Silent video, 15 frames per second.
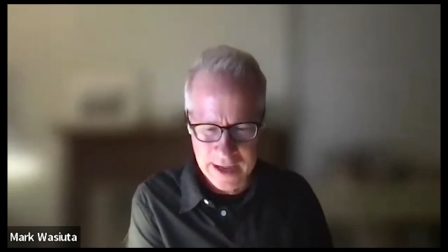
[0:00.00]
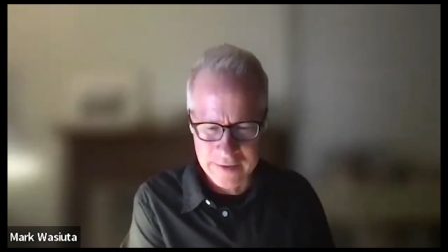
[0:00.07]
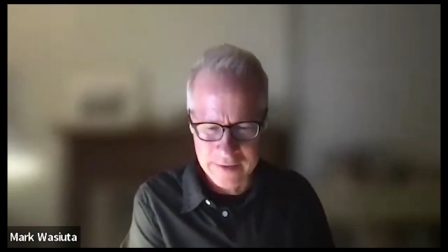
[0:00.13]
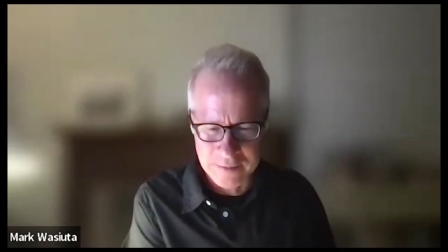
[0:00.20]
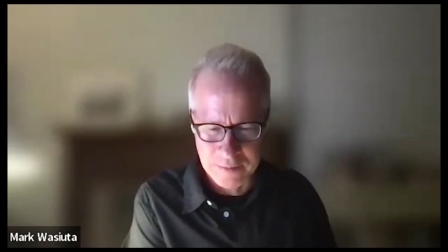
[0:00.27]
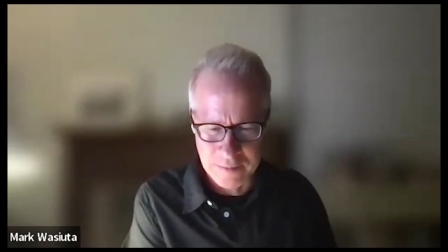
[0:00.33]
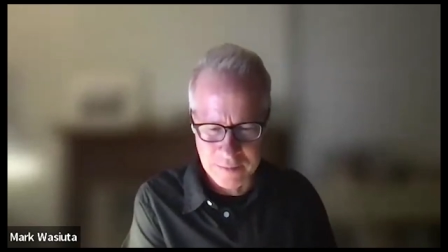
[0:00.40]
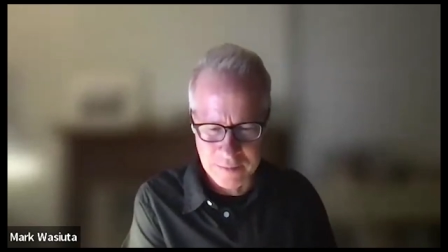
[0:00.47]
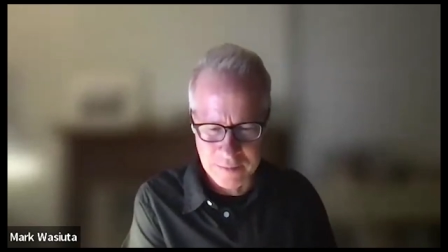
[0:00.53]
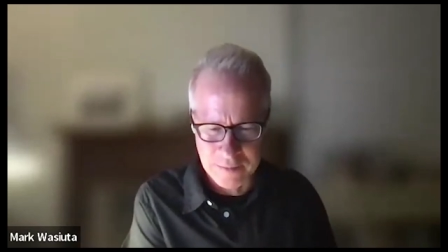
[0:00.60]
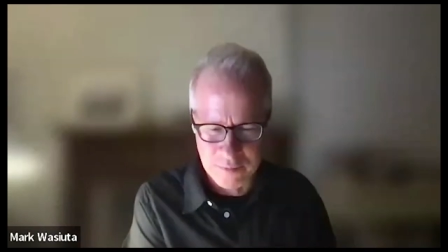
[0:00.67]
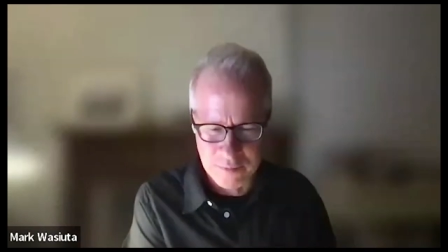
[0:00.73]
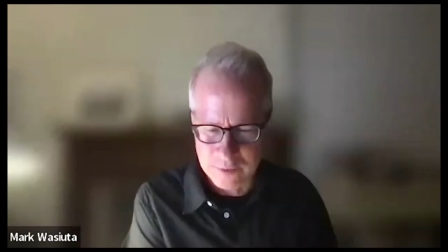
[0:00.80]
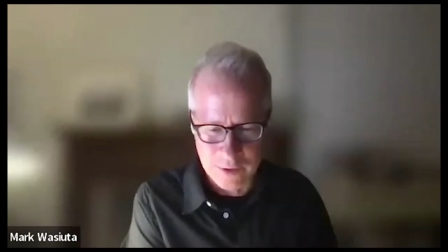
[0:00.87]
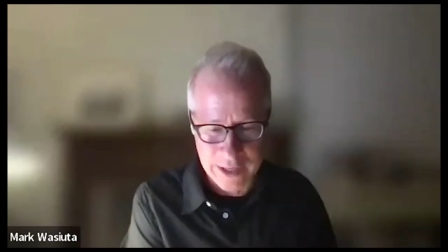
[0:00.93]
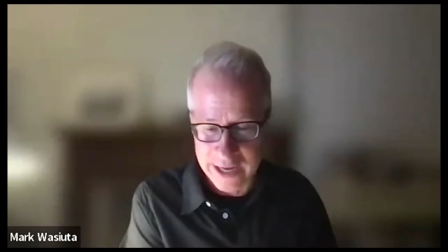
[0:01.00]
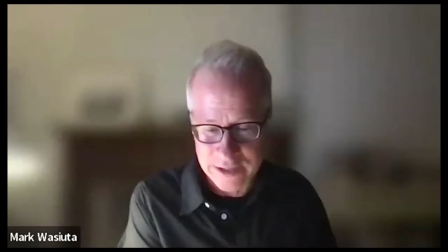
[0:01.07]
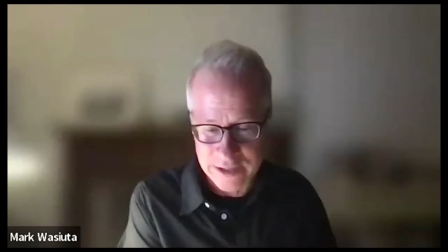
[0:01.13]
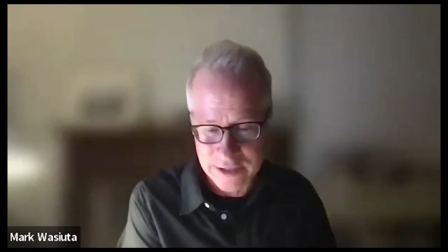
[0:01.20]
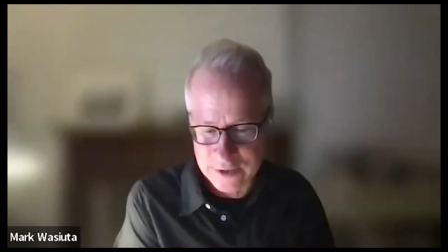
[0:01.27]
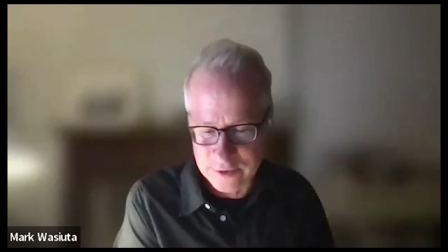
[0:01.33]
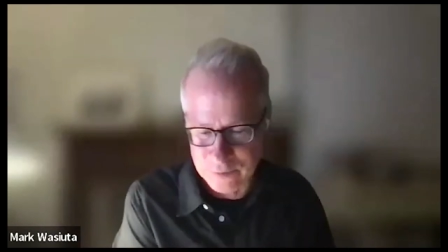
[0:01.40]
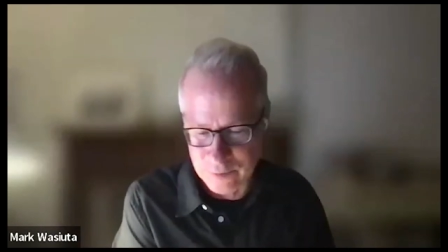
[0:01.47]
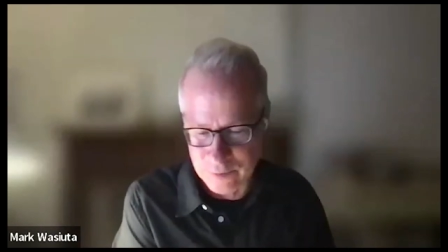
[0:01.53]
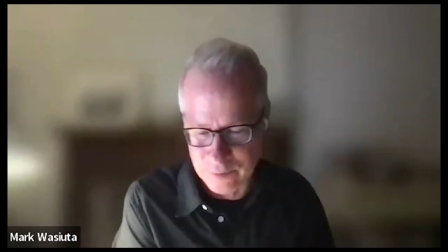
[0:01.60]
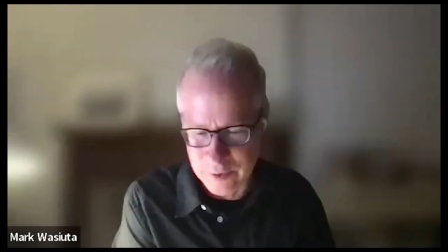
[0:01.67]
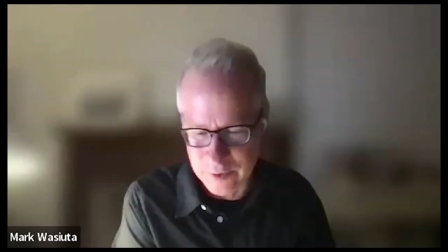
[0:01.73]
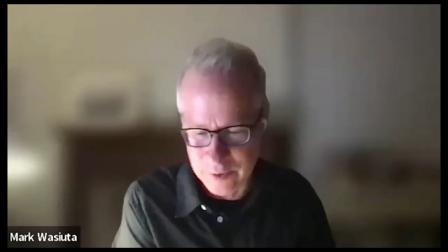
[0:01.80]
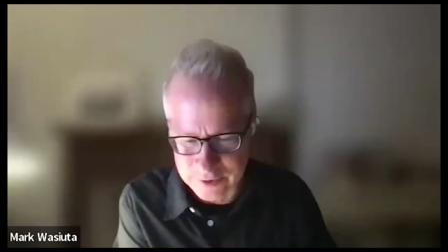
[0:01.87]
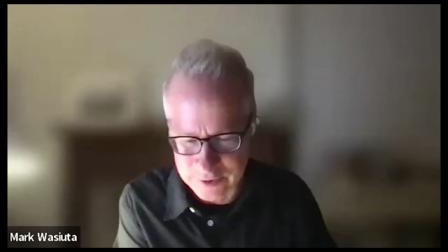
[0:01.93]
And then we'll answer
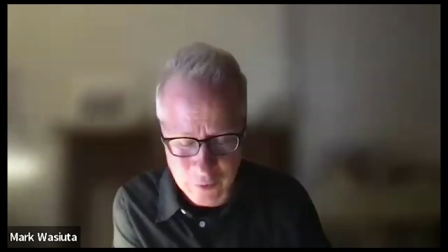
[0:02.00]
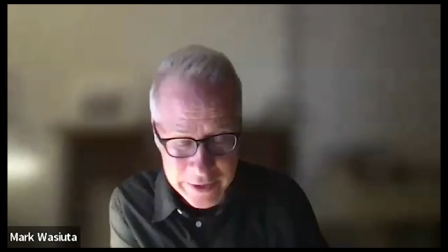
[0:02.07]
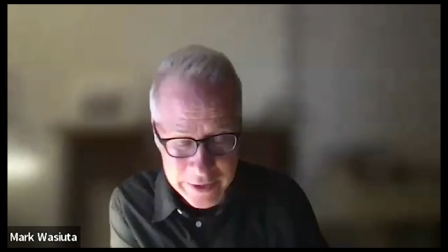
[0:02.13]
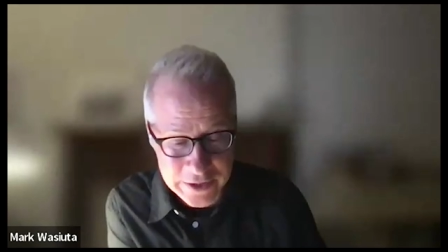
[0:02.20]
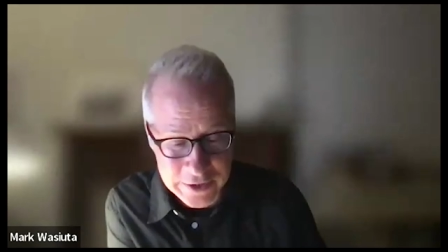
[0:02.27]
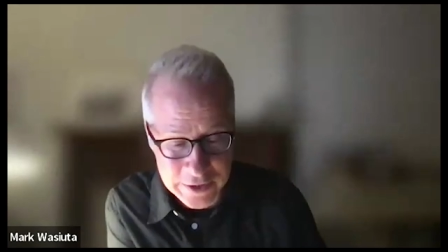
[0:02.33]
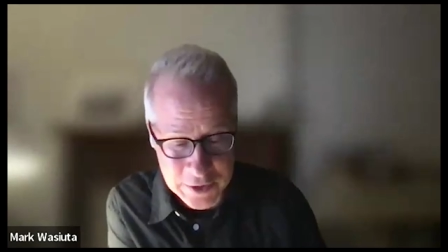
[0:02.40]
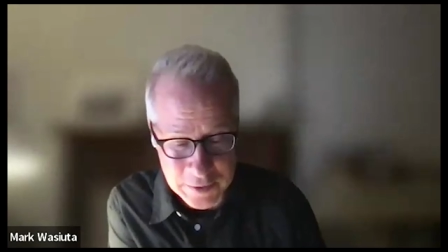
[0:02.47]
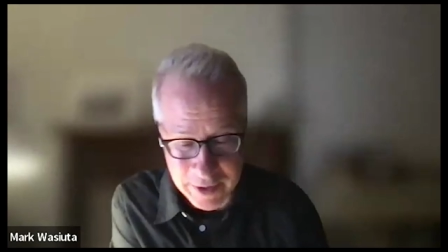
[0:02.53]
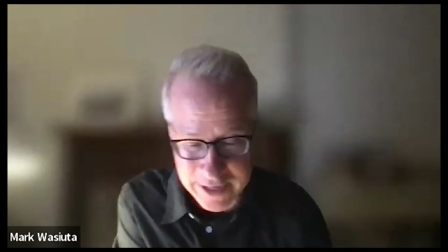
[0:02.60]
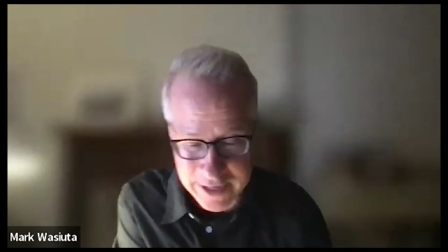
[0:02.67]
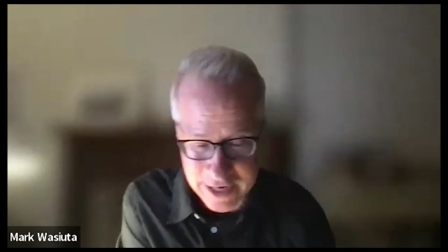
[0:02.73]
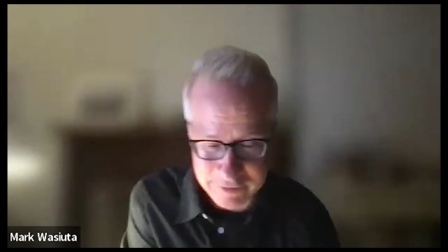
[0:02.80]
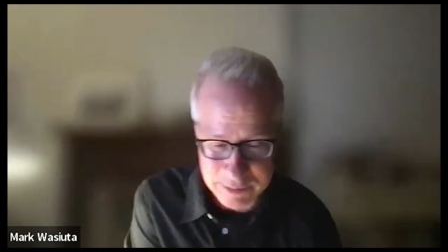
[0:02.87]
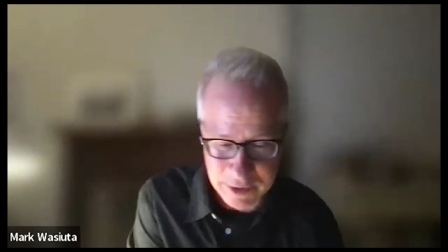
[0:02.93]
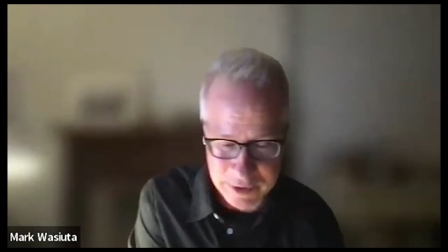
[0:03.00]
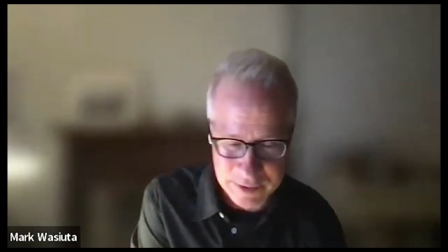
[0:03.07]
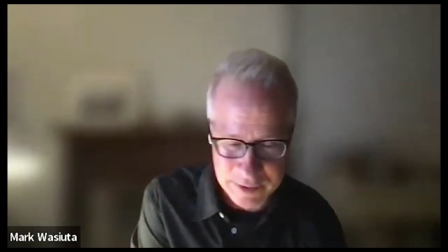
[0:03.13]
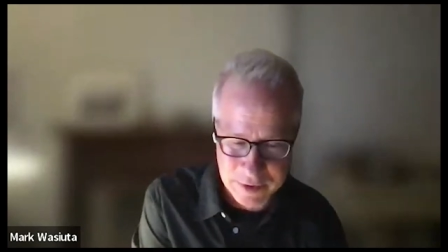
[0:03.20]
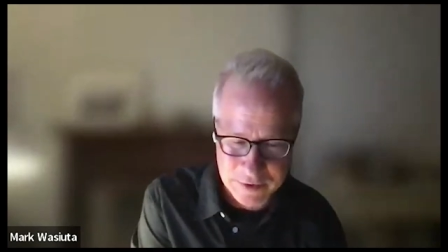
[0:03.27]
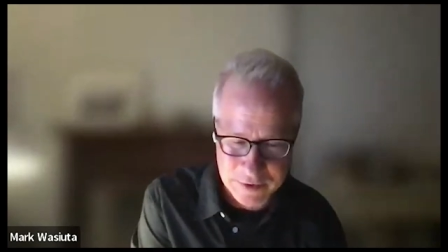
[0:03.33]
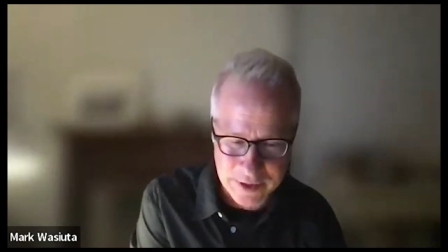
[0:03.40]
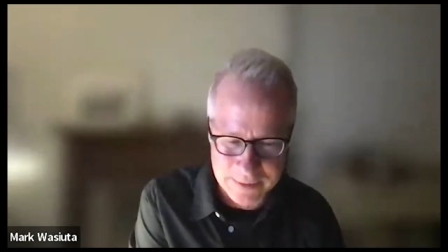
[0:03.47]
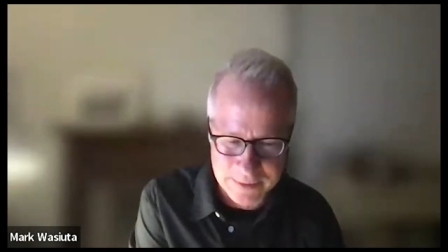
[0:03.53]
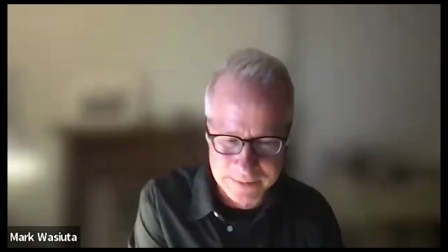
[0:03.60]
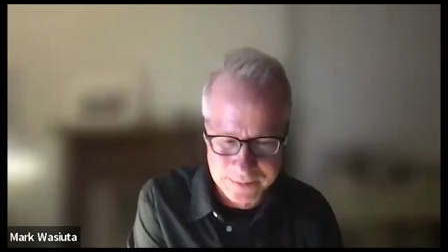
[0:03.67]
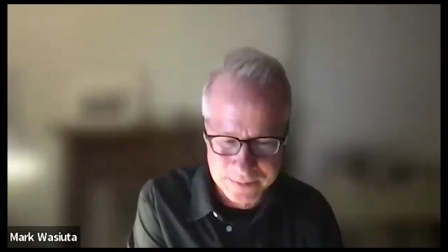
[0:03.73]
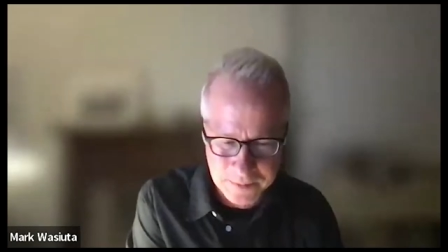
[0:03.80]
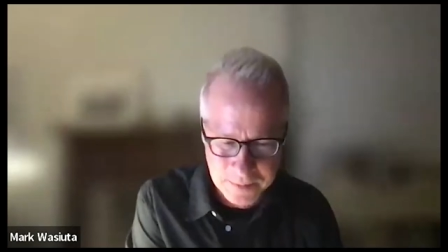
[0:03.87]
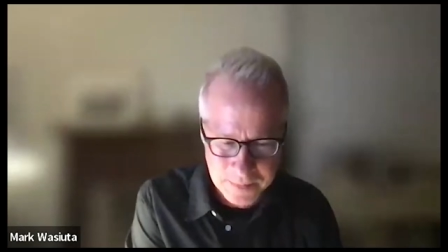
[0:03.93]
whatever questions you might have about the program.